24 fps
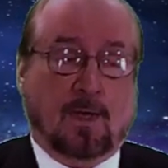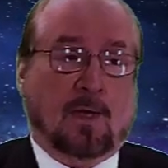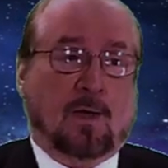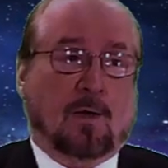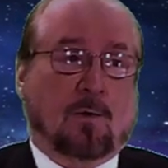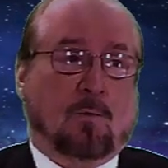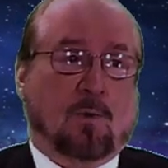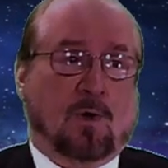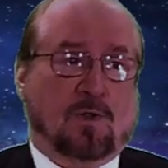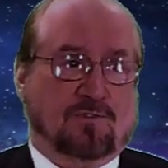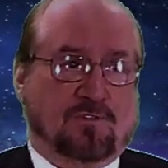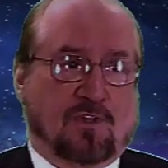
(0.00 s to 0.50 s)

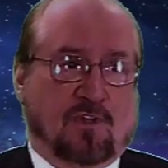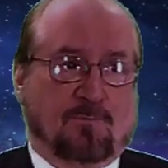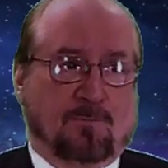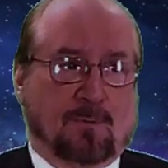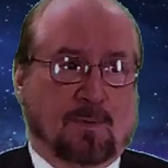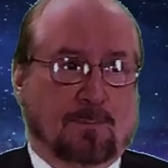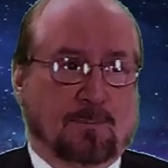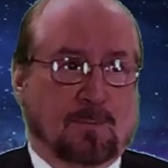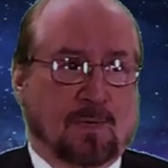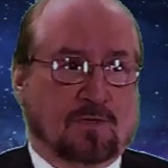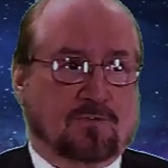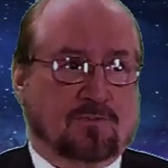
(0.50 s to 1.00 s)
once they've
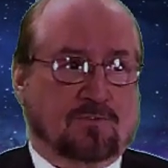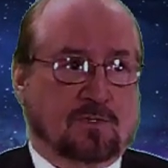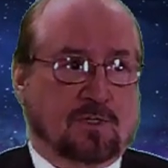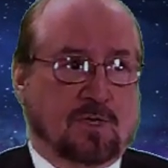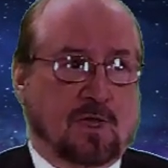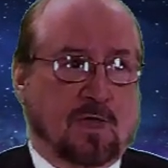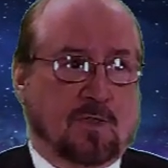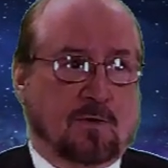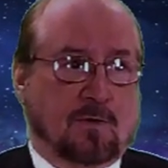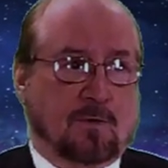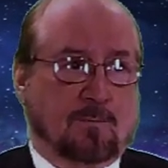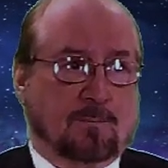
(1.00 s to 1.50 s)
been mixed
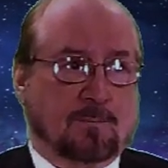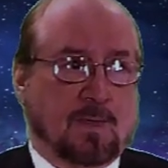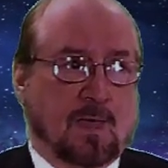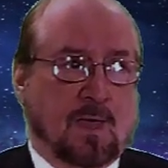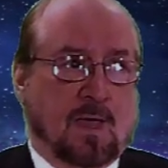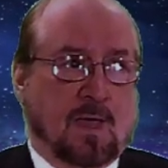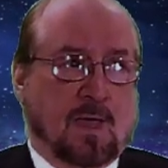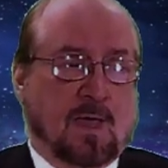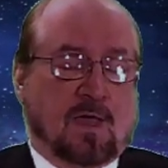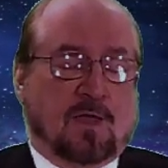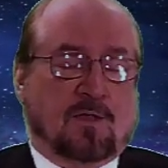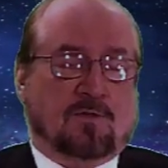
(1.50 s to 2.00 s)
together.
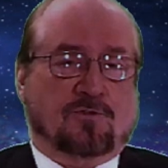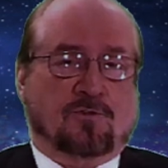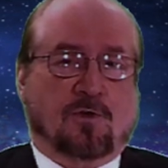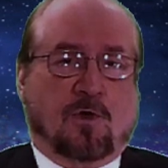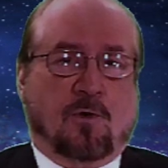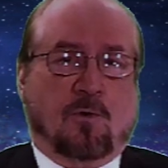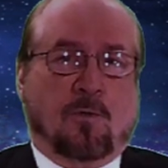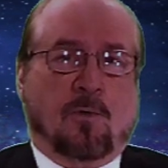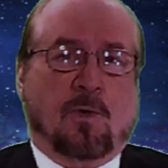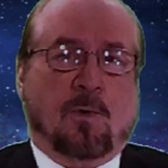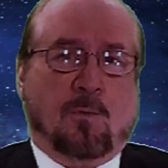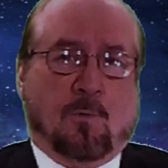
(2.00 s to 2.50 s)

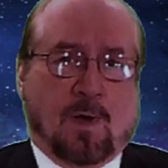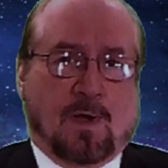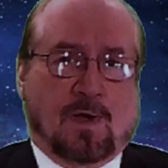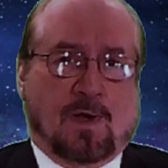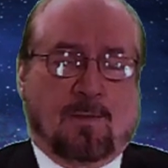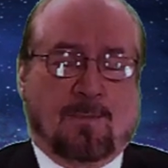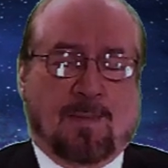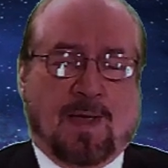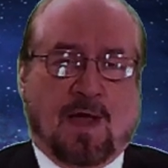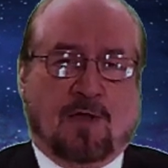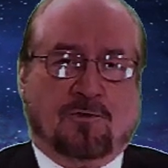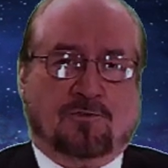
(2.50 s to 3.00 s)
So, what it
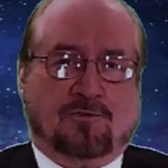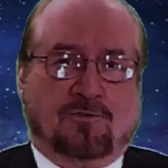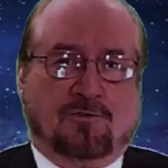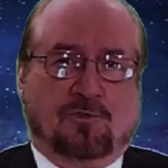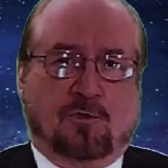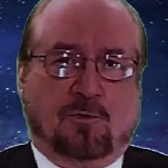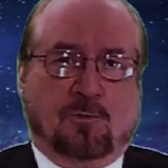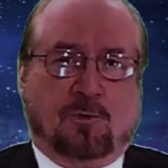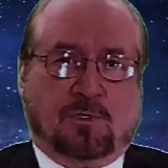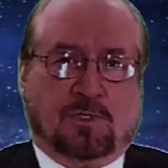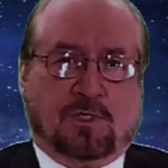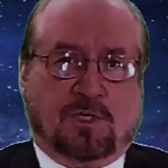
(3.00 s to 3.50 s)
amounts
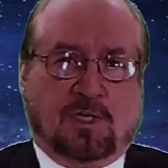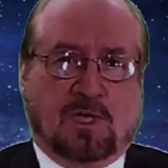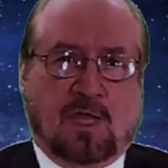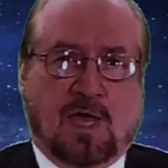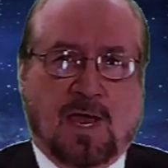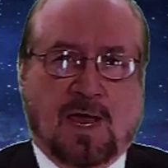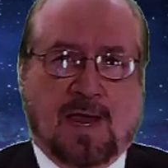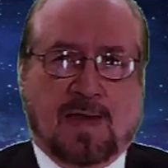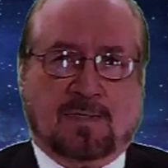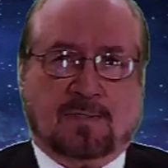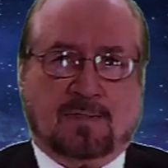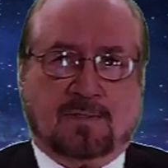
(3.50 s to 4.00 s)
to with
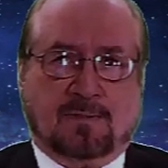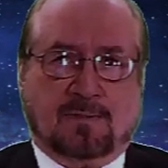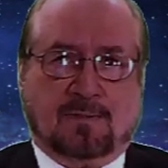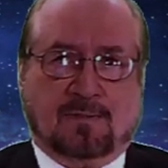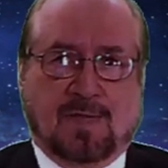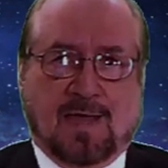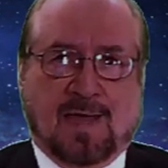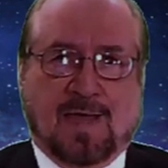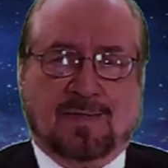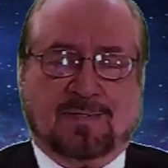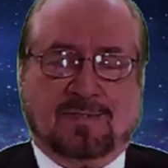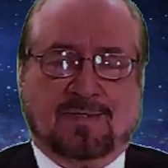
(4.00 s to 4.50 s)
light
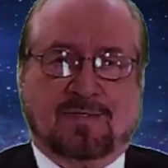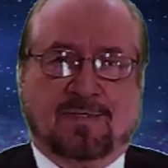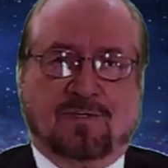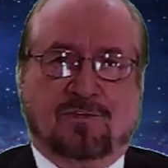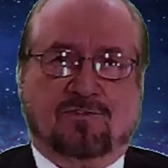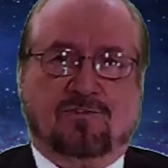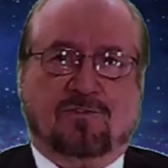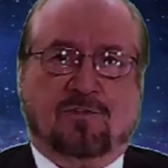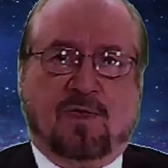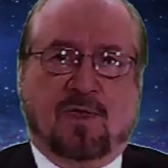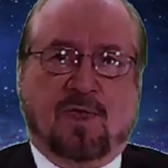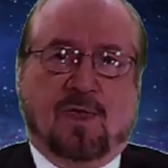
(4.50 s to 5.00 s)
light
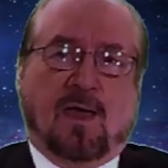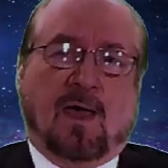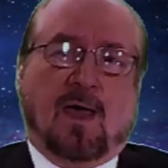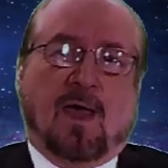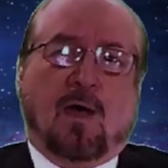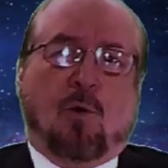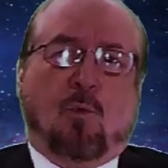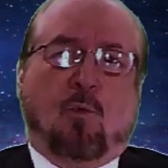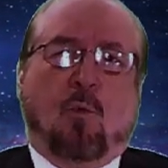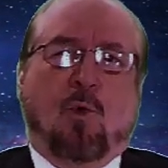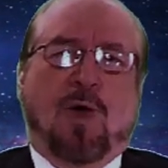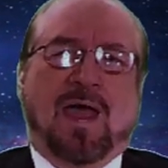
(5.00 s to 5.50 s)
is
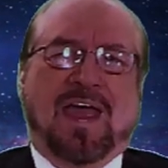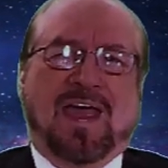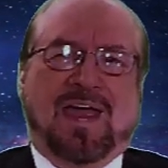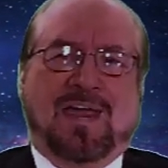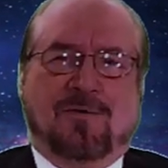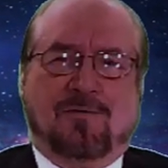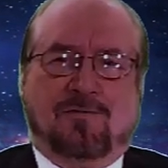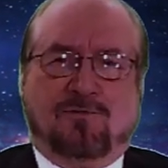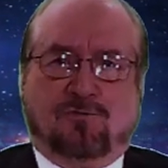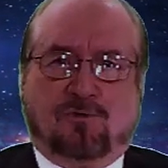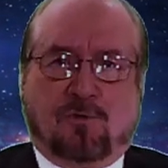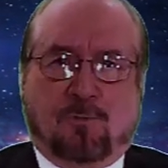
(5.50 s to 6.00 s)

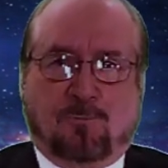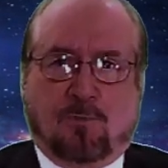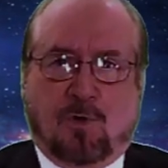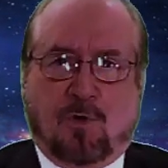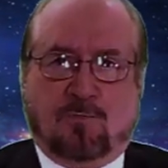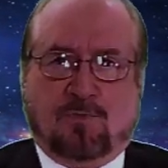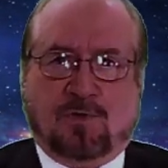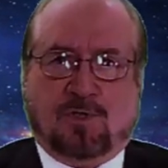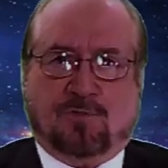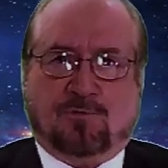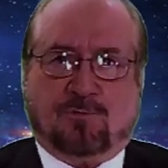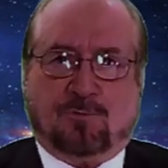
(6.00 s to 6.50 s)
waves
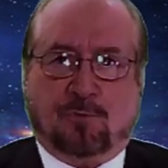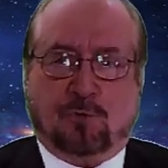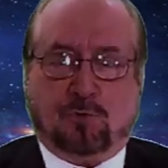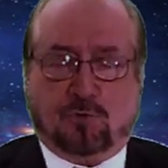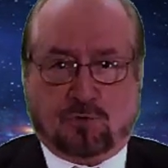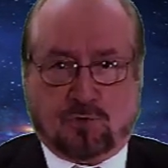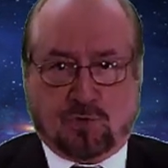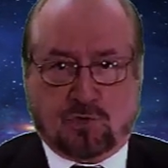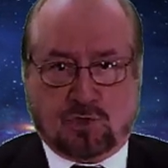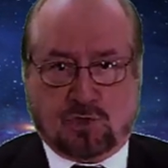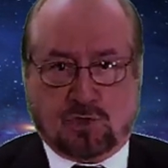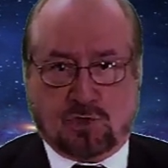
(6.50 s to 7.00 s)
moving
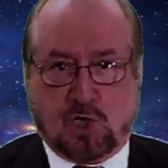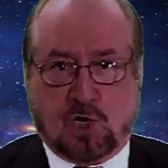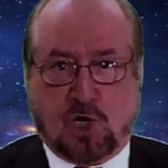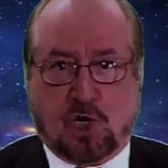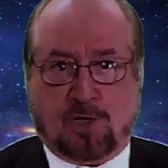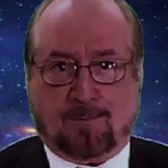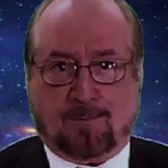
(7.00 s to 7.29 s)
through dark